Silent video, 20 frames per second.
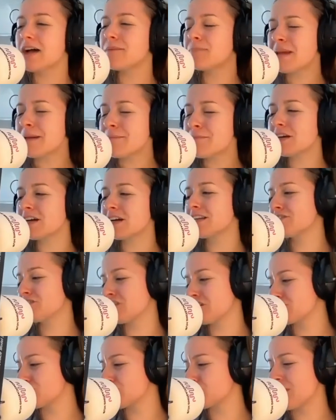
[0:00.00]
People are gonna
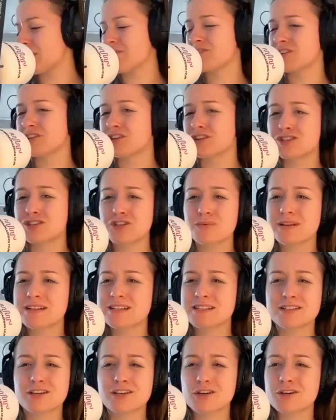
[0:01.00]
judge you whether you're doing
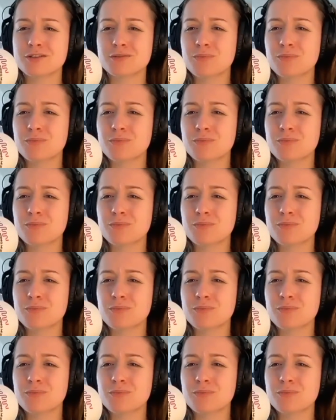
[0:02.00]
good,